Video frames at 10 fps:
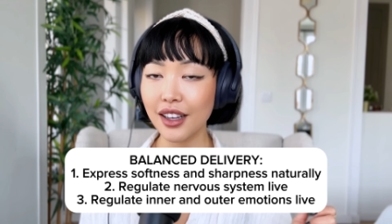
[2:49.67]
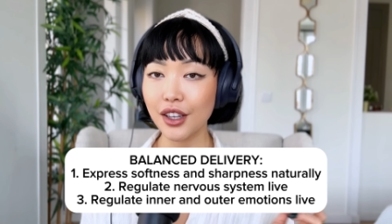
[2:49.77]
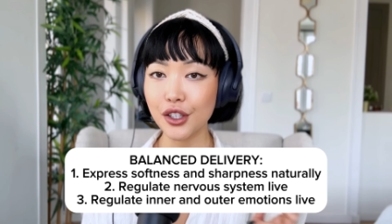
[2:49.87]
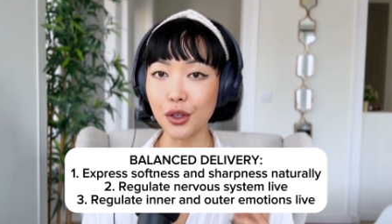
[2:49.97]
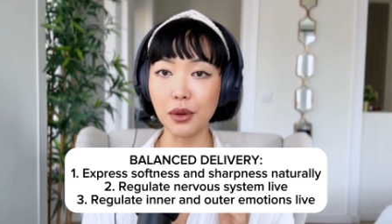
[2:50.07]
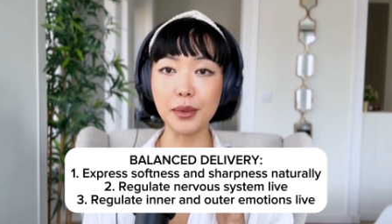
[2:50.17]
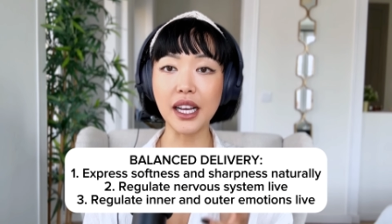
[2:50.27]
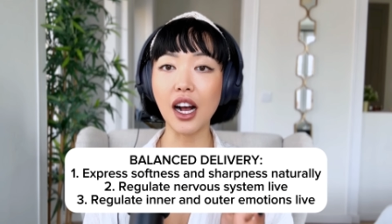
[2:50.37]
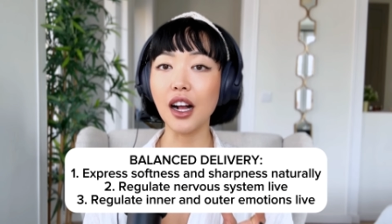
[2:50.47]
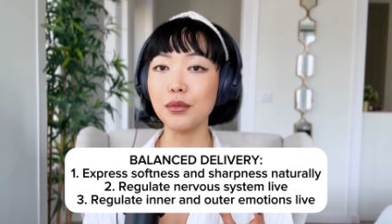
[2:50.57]
So it
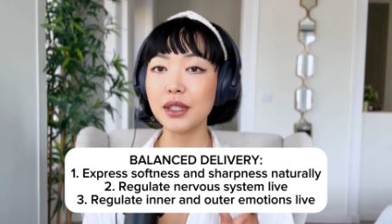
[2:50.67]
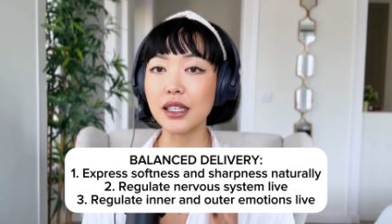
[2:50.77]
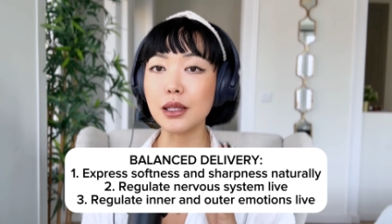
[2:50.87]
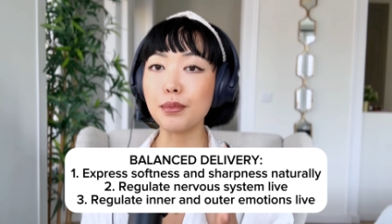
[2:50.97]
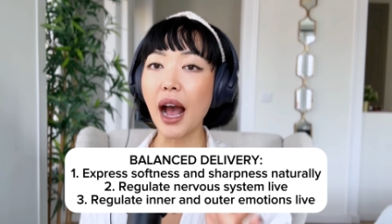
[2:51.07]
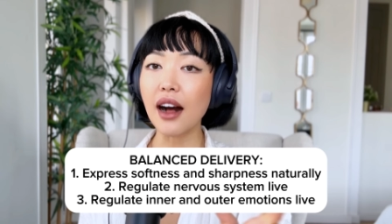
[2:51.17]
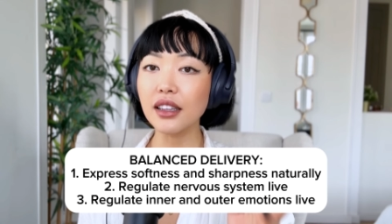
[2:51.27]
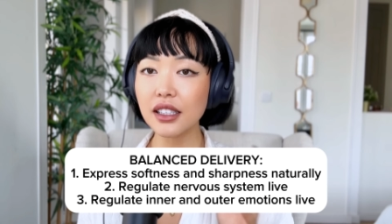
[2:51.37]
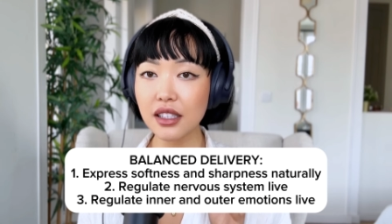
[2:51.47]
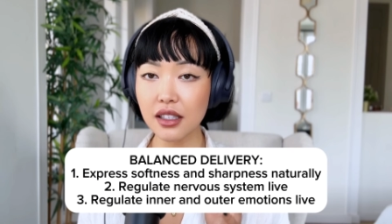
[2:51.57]
becomes this
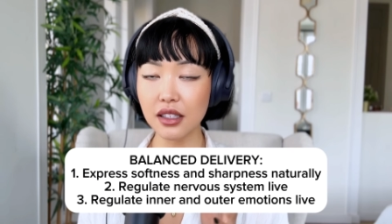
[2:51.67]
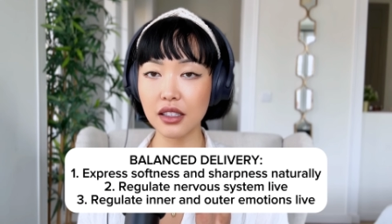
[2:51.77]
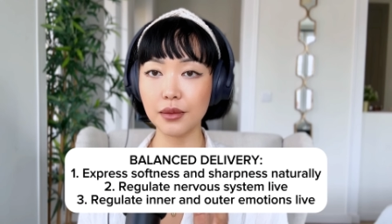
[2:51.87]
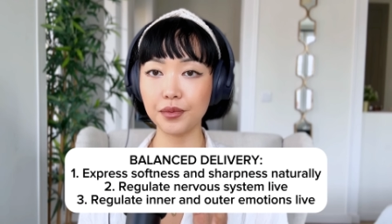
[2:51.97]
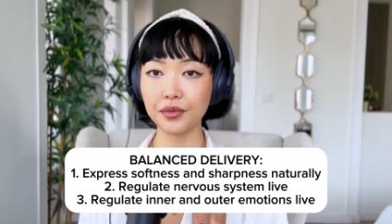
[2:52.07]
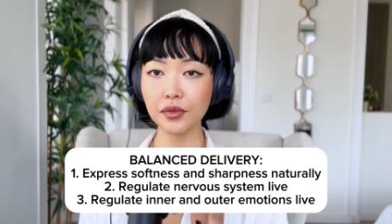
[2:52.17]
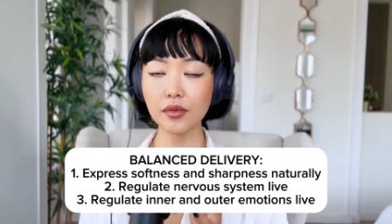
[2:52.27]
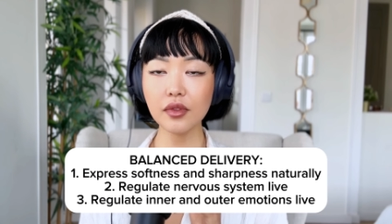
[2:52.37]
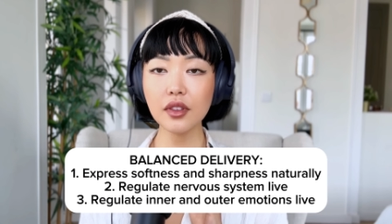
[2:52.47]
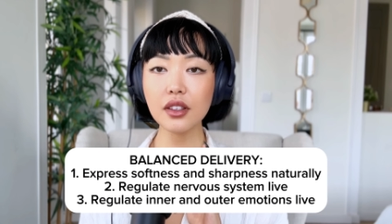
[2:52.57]
balanced
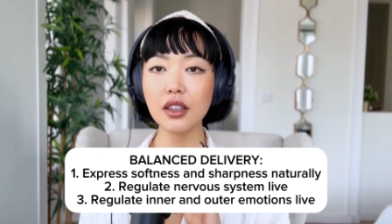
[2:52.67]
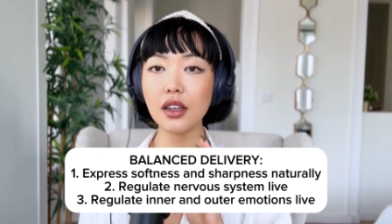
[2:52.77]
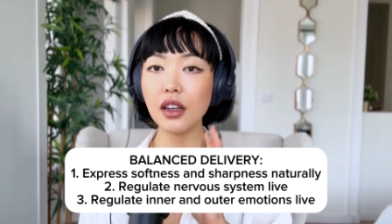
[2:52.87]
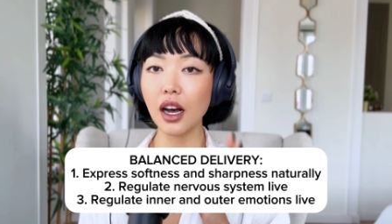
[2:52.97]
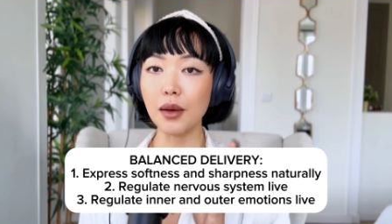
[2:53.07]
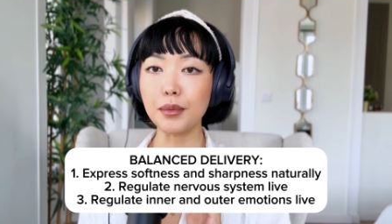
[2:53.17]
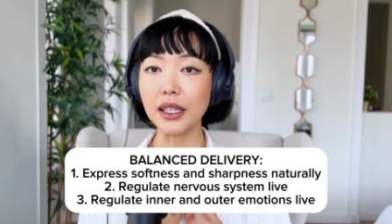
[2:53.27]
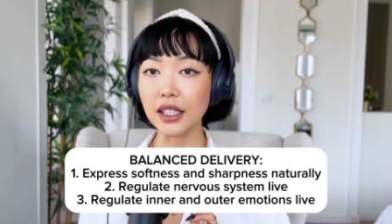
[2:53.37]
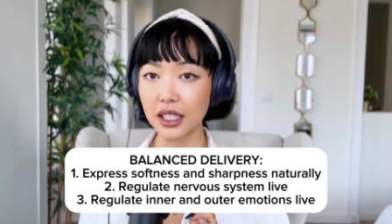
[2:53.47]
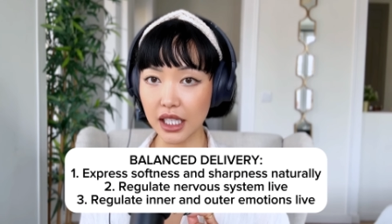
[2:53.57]

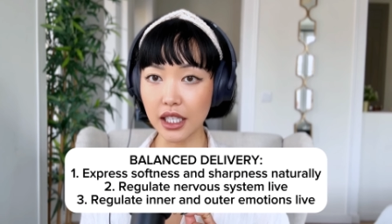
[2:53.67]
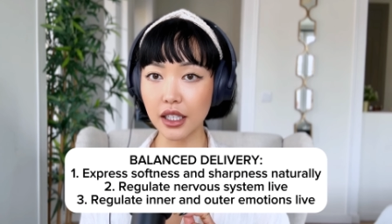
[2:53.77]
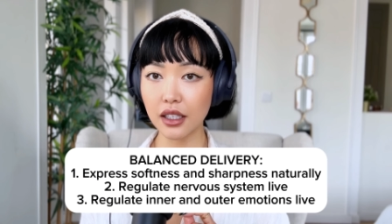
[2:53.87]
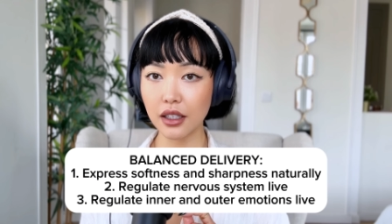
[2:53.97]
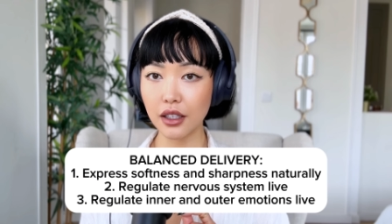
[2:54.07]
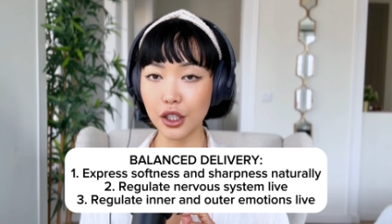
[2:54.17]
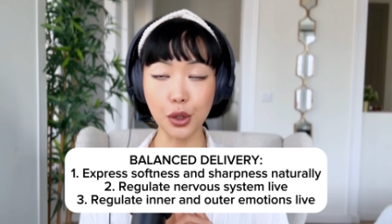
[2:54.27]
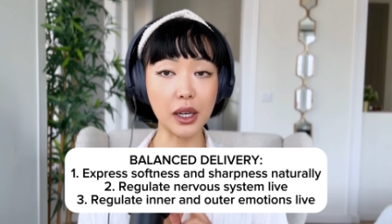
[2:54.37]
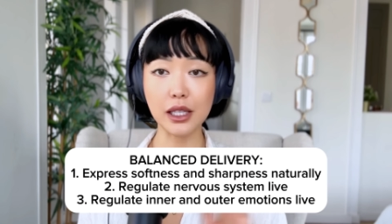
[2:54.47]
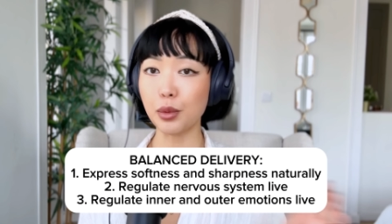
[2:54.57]
ability to
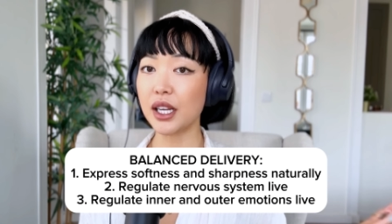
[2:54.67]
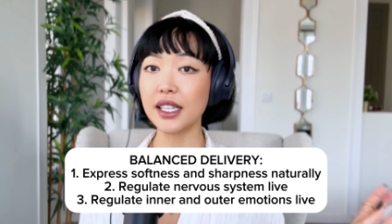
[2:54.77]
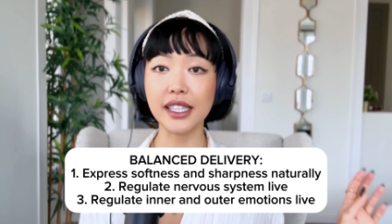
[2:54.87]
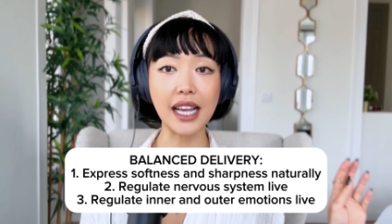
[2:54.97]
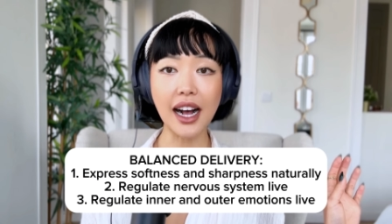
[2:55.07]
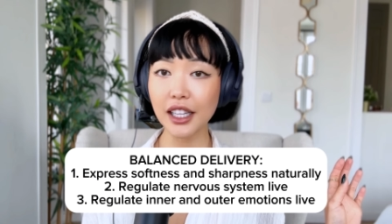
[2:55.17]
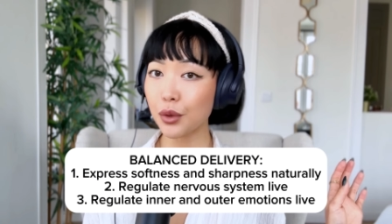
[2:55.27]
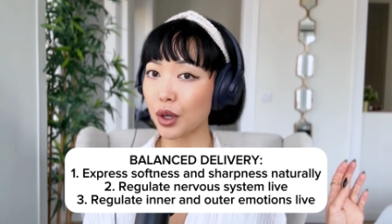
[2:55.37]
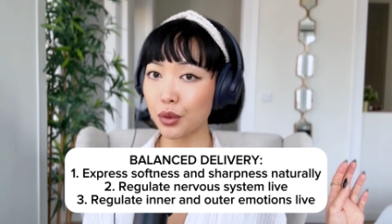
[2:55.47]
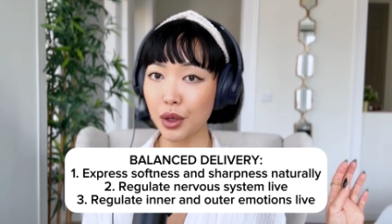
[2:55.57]
express exactly
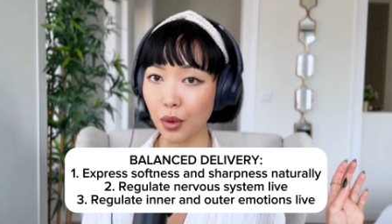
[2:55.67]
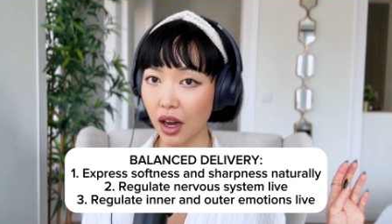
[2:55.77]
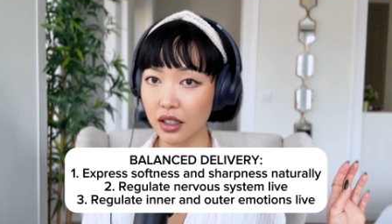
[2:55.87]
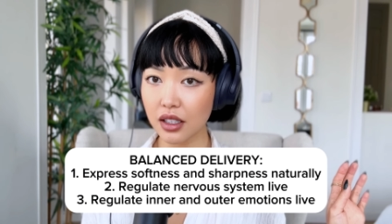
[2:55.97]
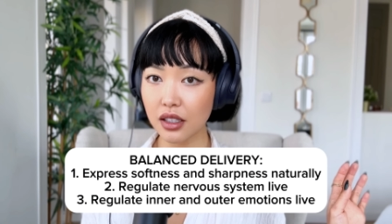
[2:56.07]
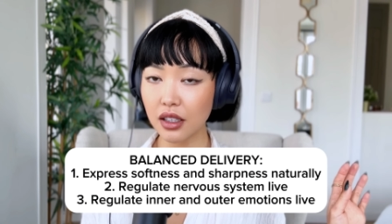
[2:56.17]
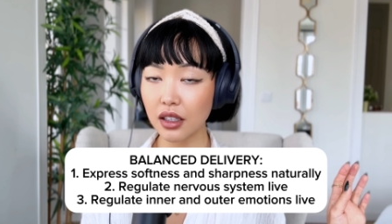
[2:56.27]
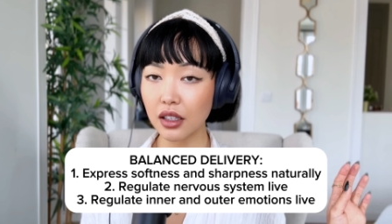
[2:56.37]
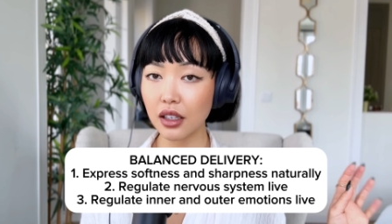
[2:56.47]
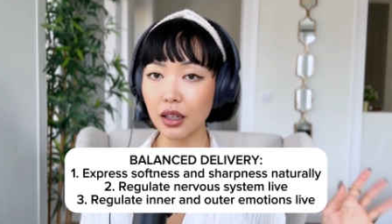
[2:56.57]
what we want,
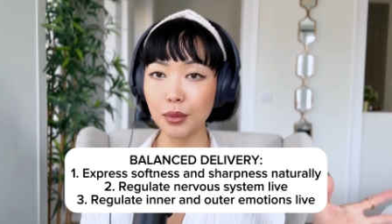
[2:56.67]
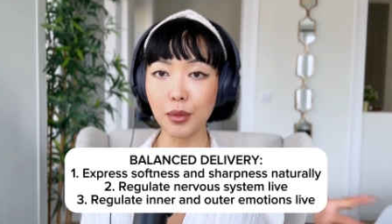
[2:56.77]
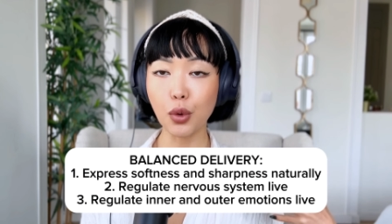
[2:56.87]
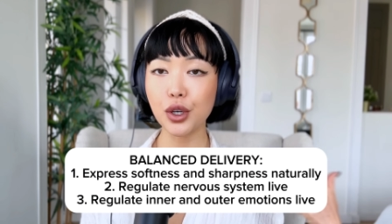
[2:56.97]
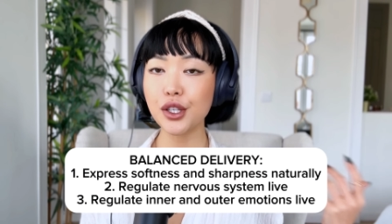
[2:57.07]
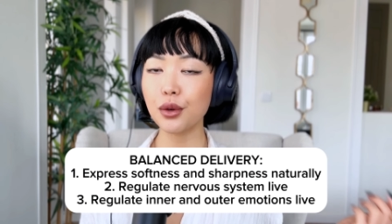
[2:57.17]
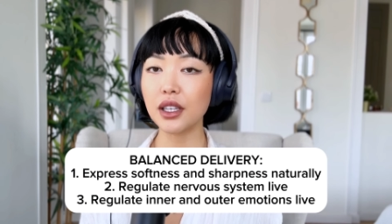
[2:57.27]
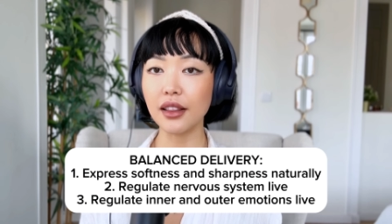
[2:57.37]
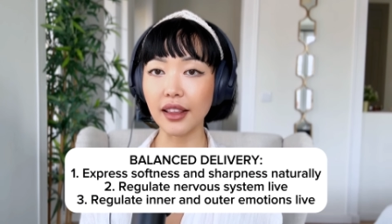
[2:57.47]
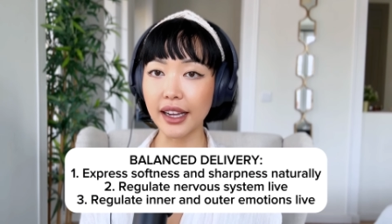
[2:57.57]
but more so in
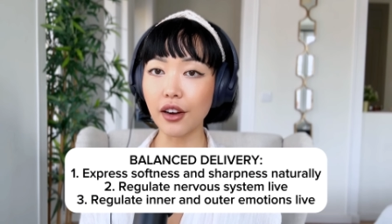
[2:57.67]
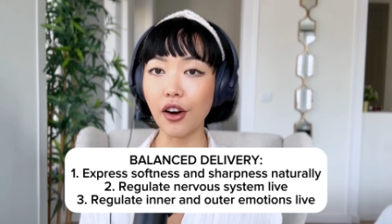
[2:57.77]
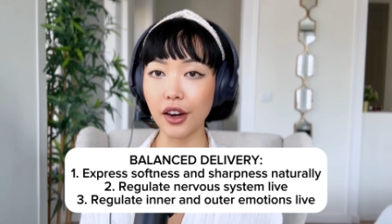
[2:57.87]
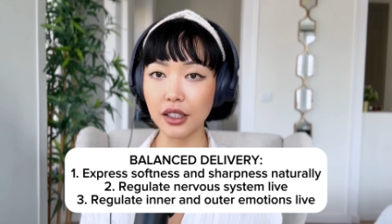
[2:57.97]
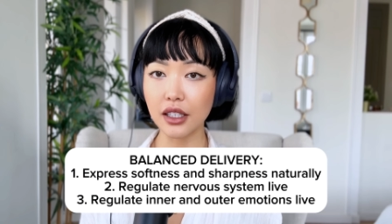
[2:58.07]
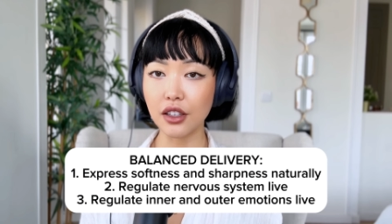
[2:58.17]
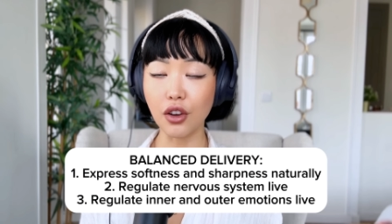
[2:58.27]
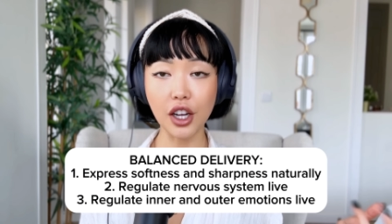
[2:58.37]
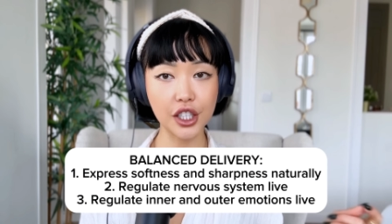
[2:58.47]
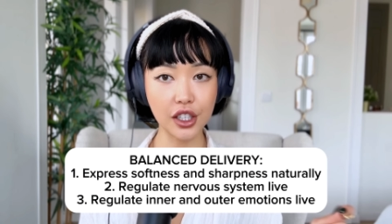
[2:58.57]
a lighthearted,
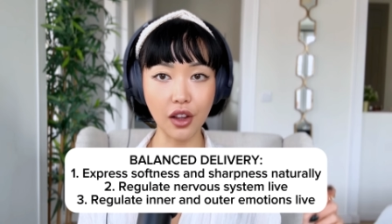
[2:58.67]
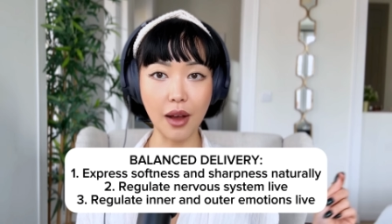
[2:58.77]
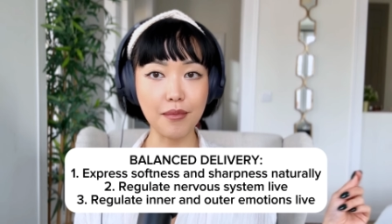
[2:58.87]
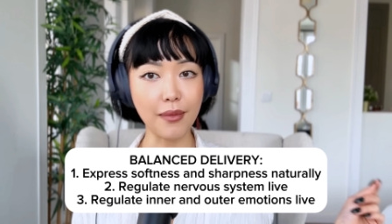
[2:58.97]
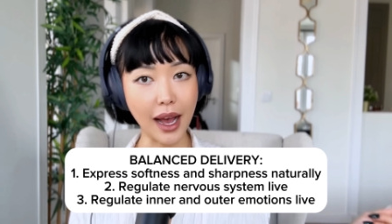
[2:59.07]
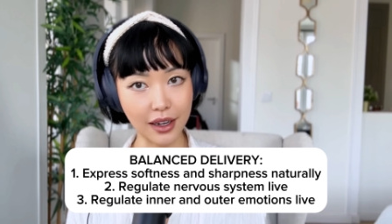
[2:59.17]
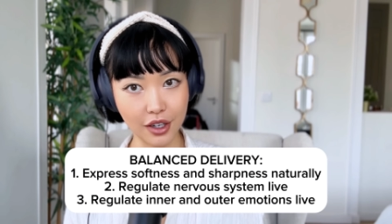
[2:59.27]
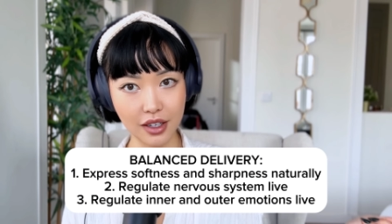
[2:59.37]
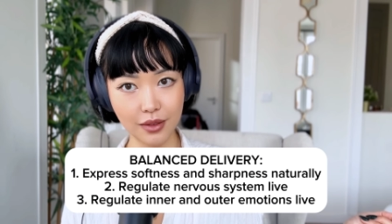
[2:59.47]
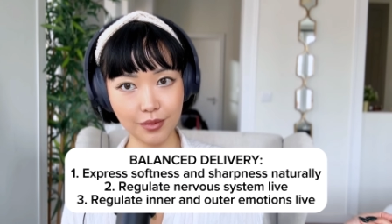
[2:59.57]
nonchalant
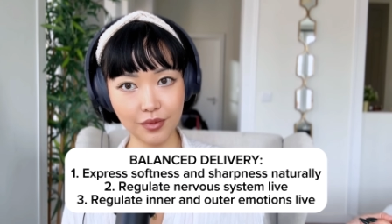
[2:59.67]
manner.